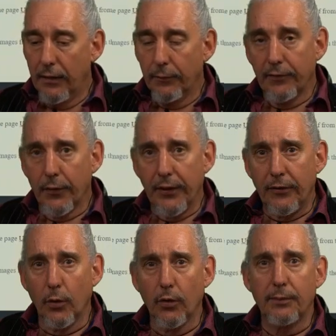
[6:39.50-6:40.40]
We've already
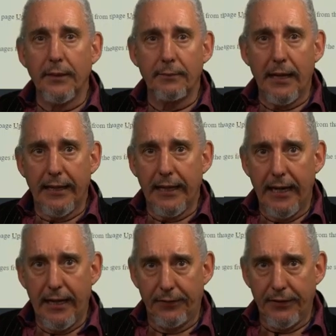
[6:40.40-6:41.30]
talked a bit about
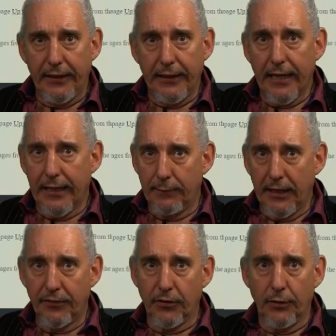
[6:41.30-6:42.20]
how the
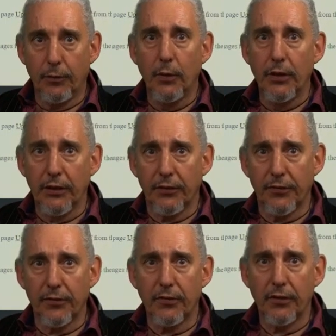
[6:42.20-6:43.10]
animation
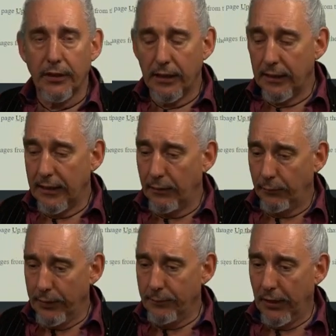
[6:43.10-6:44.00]
works.
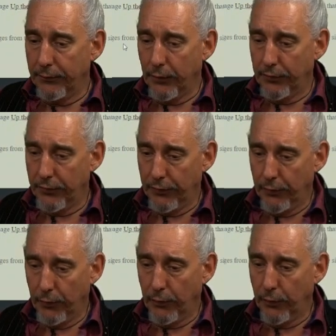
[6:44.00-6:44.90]
We might want
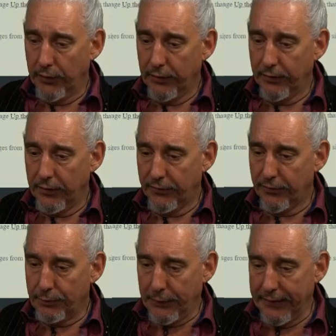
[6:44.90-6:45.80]
to
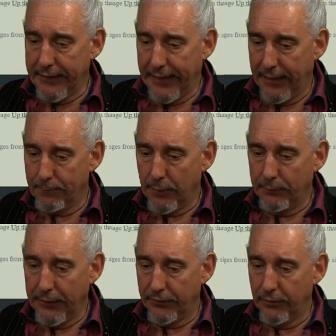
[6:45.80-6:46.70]
speed that up a
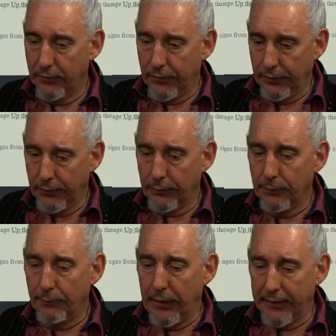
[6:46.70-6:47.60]
bit to
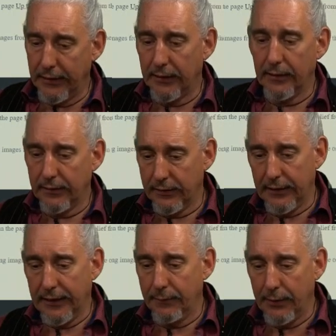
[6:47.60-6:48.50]
make
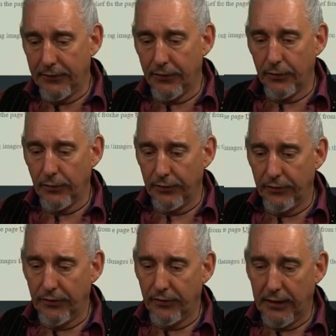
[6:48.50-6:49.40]
the animation not
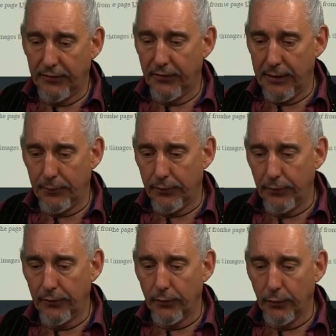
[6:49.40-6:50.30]
just a step-through
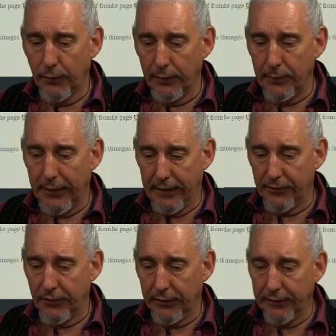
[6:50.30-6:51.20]
story, but
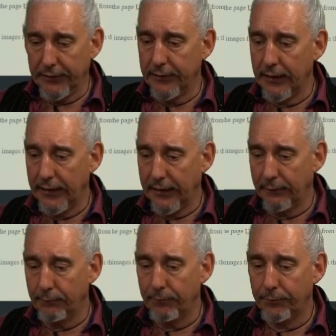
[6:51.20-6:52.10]
actually a
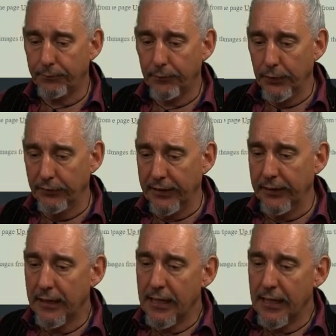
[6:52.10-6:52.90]
movie,